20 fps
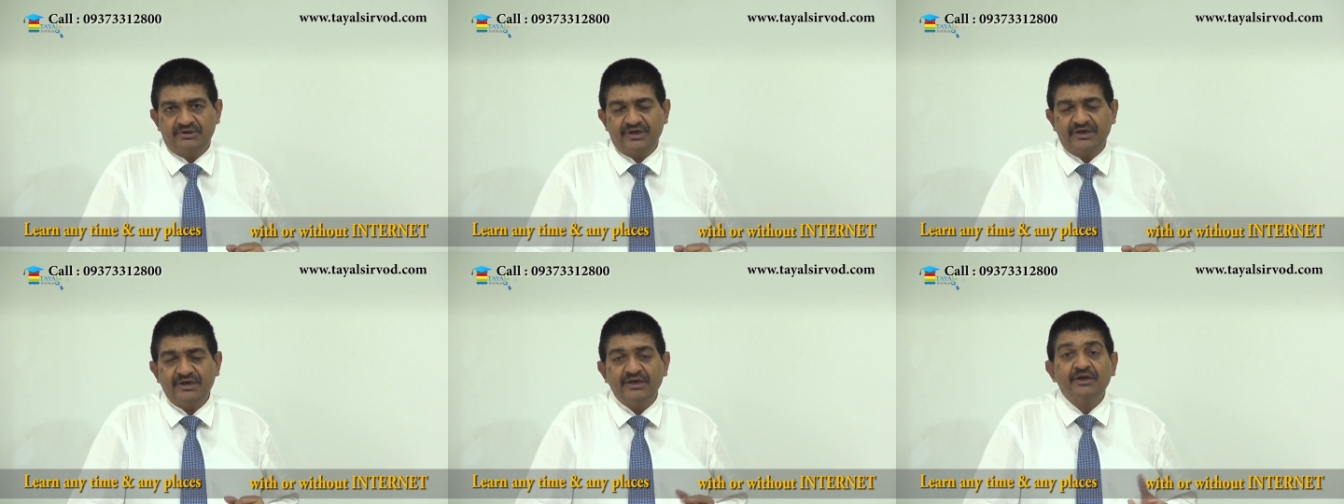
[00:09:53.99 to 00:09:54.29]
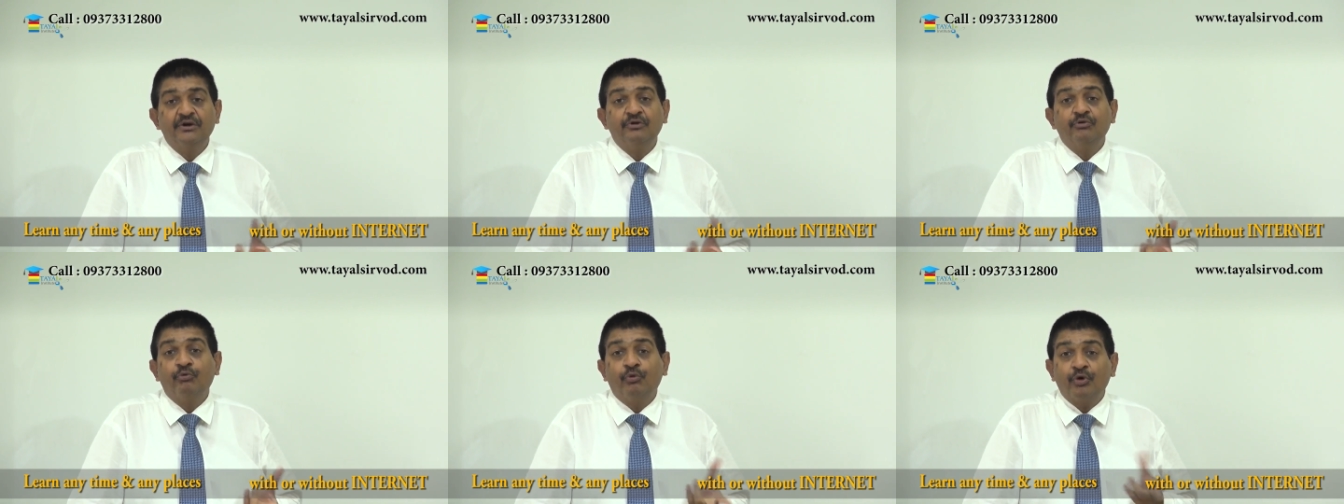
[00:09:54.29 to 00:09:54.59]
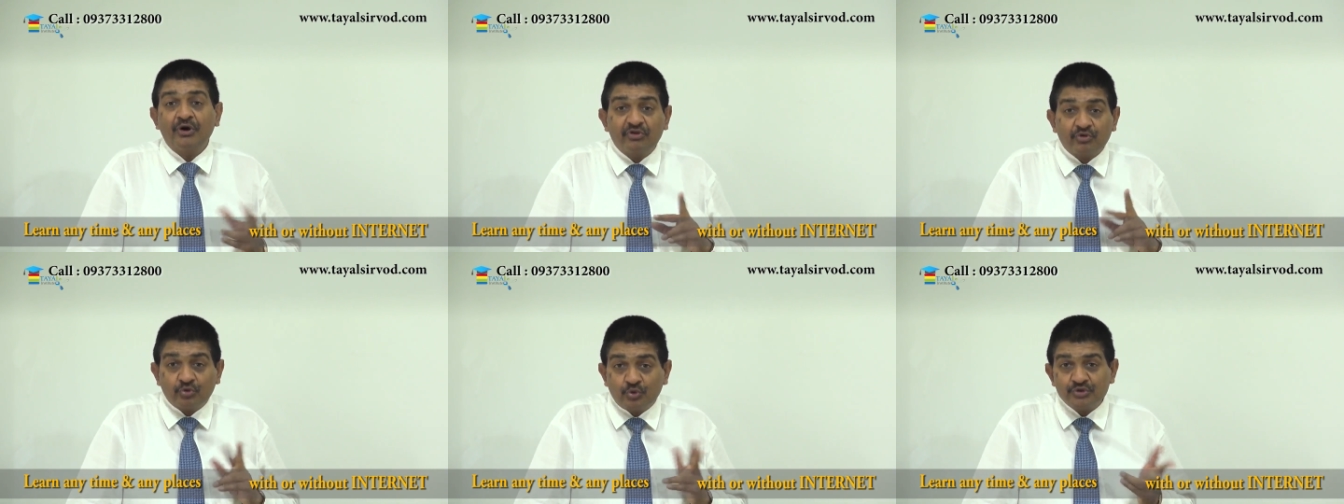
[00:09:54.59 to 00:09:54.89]
right
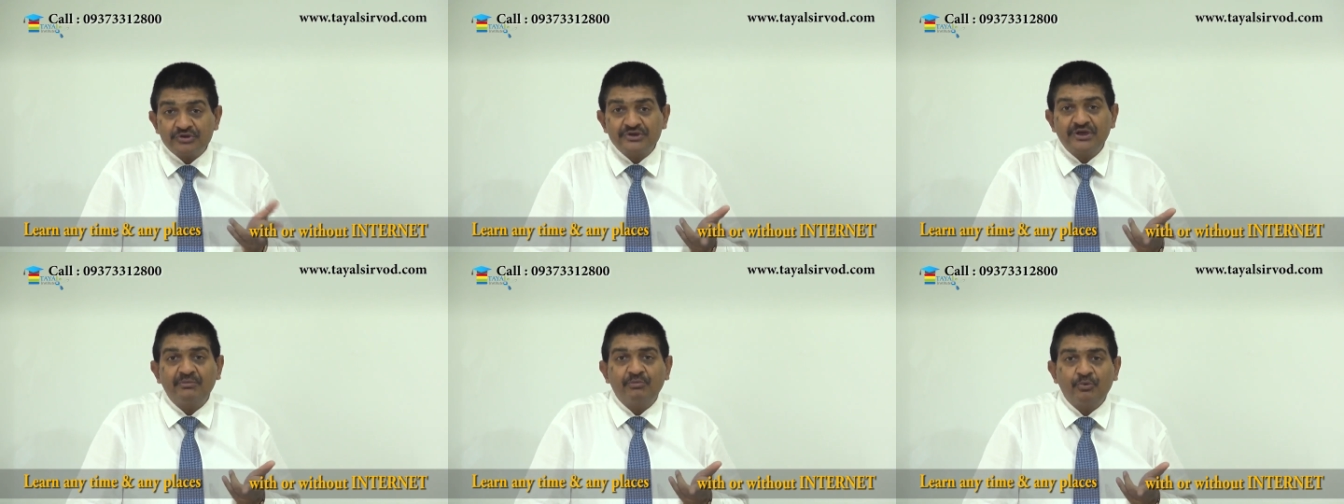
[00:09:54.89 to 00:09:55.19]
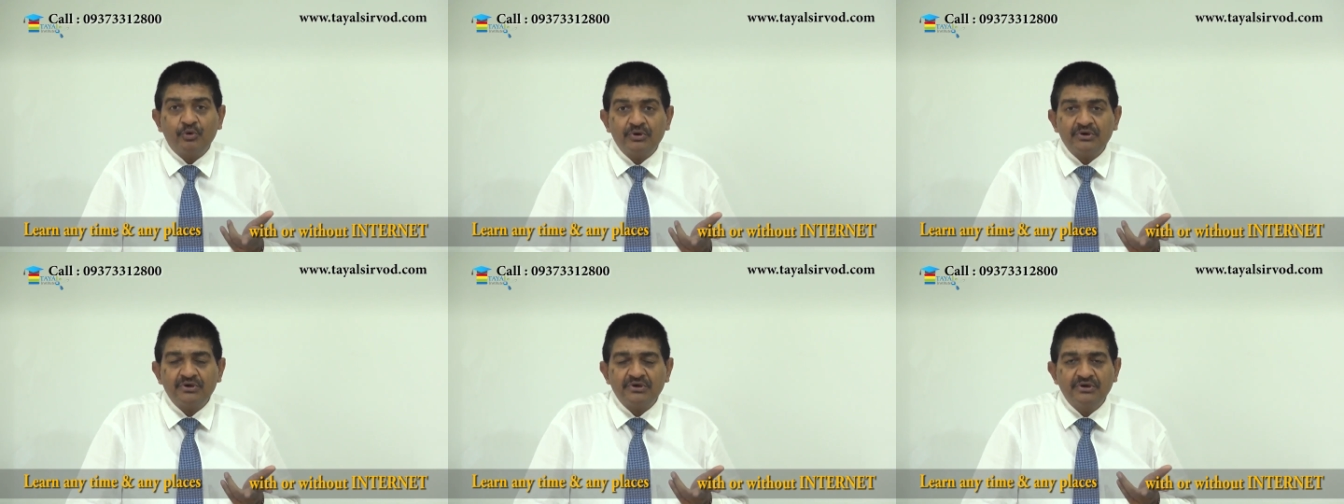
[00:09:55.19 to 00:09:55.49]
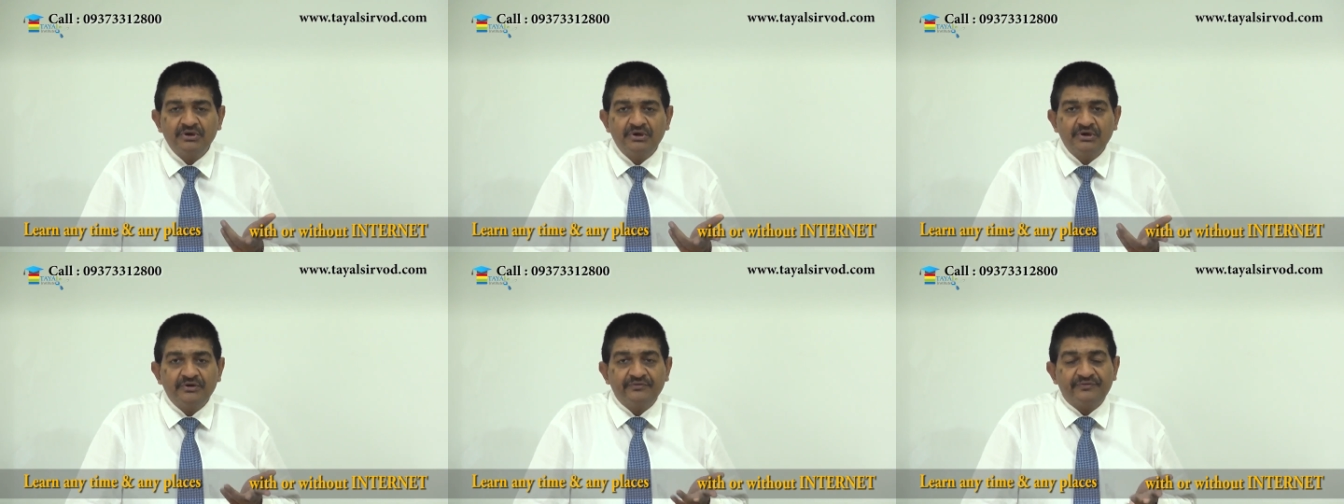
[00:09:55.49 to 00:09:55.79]
what is coastal port
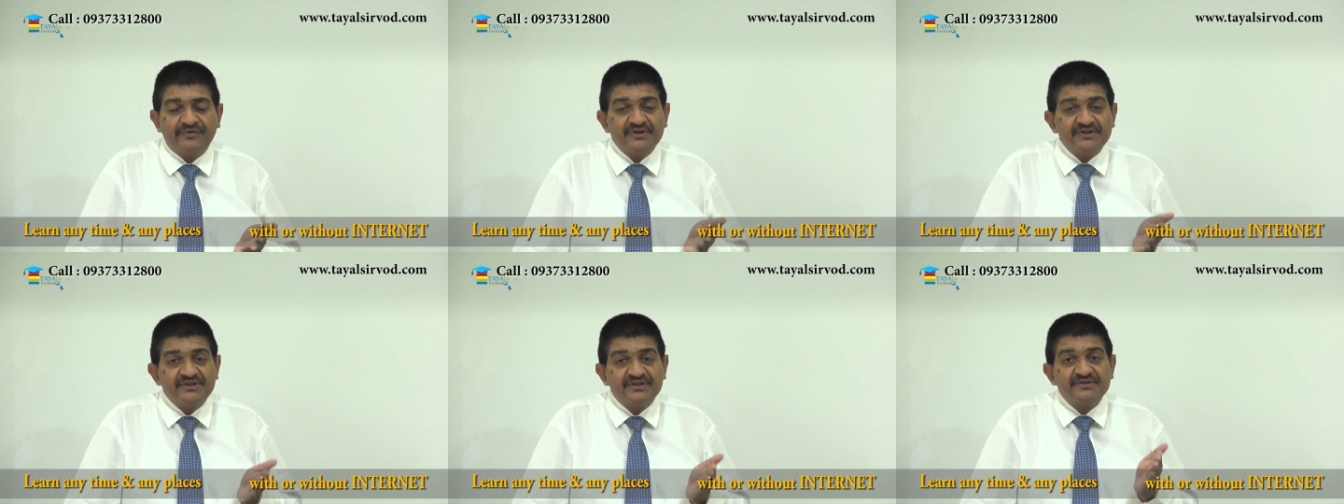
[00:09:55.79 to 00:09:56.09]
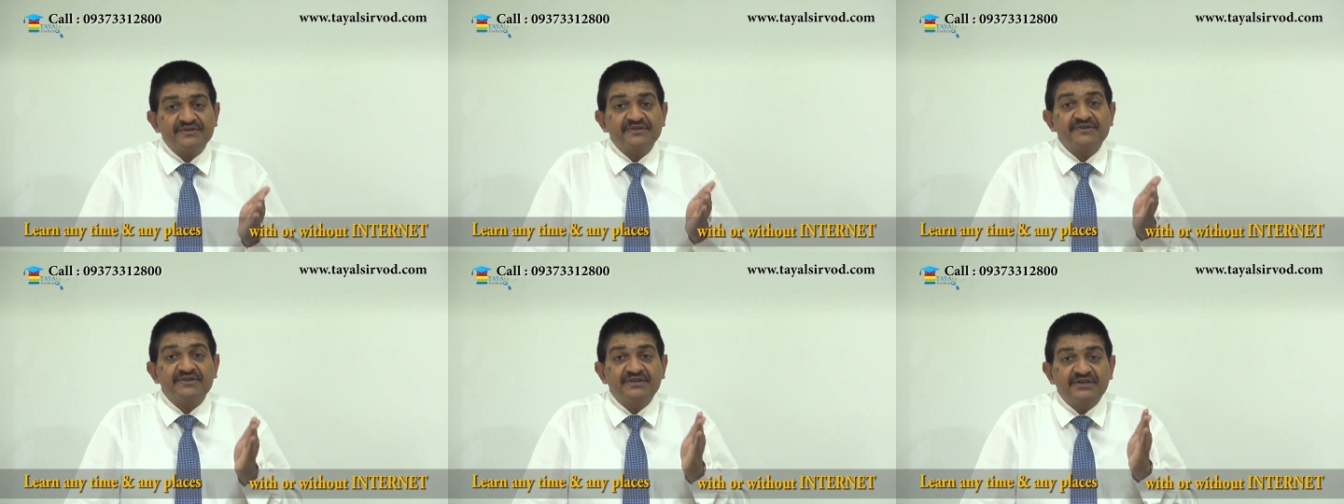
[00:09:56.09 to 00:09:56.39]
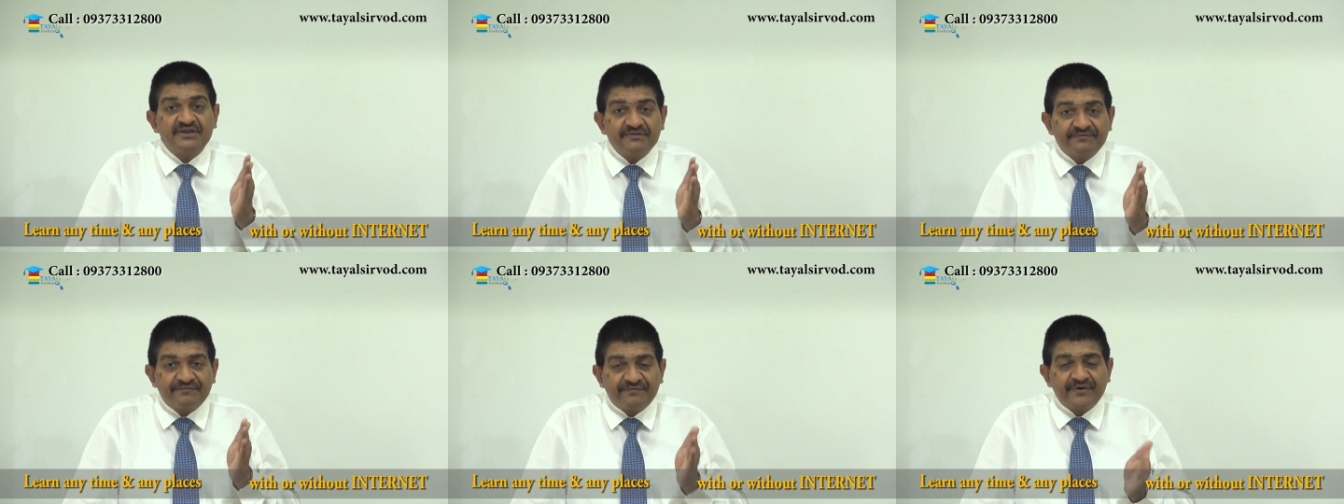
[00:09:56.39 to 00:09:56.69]
friend this is
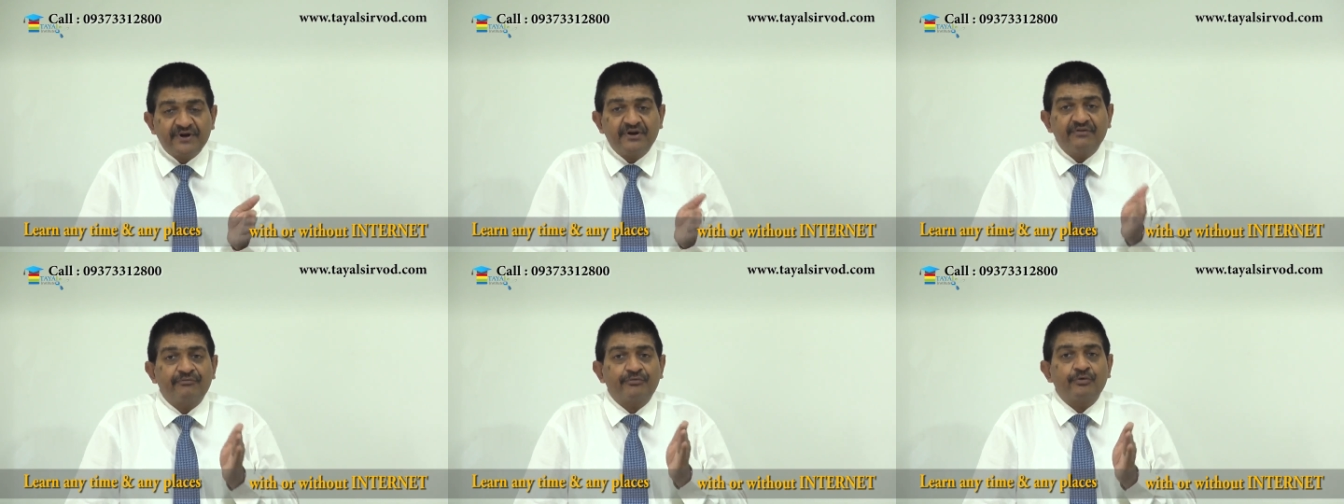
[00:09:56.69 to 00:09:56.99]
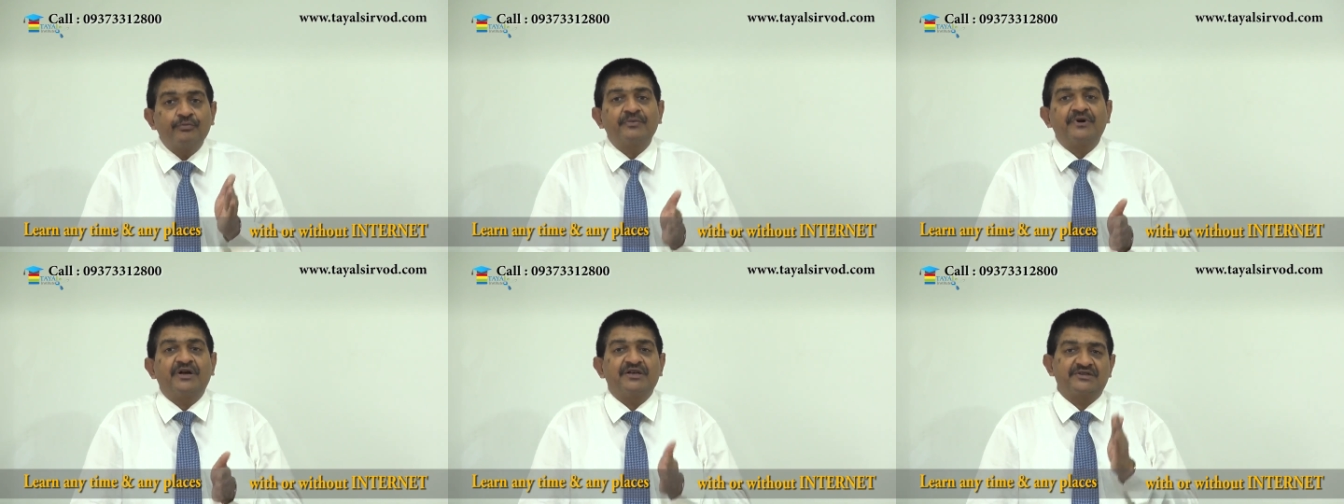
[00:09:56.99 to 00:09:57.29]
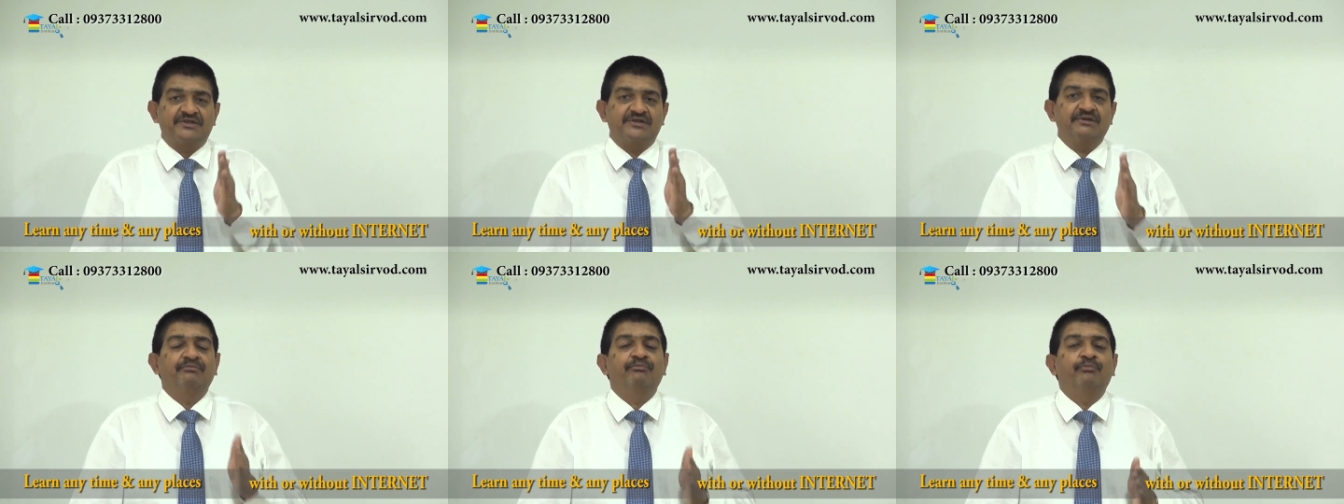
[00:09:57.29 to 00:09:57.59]
different from
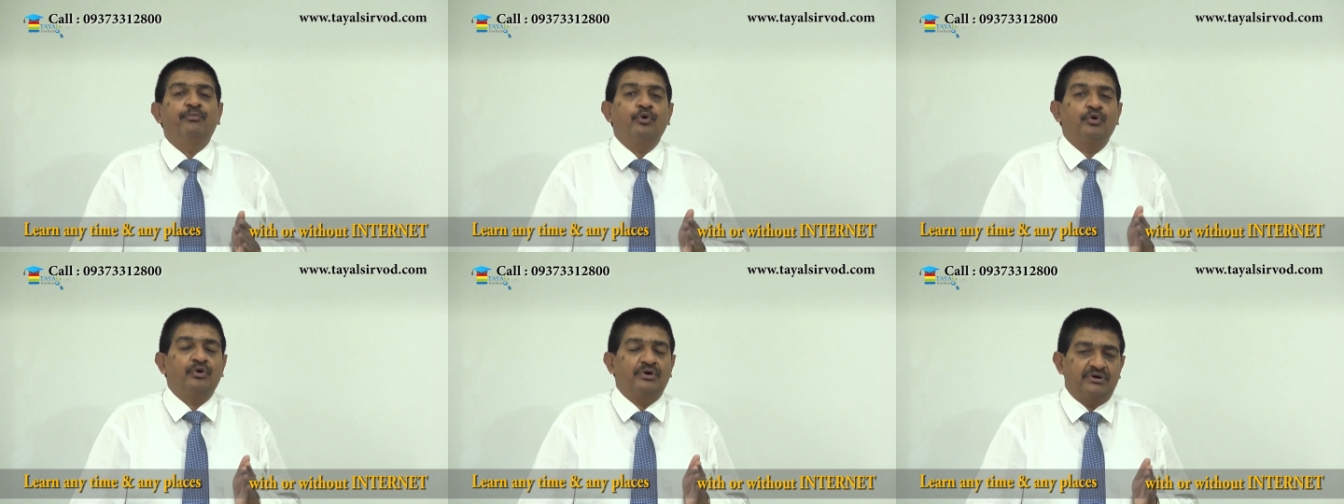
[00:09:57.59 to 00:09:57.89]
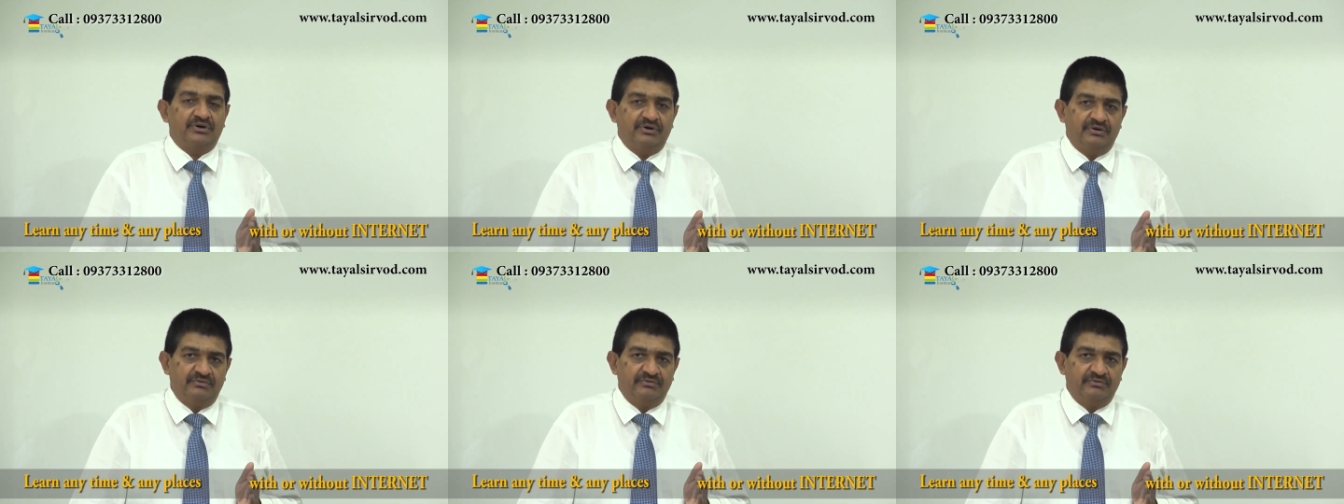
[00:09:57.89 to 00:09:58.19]
custom port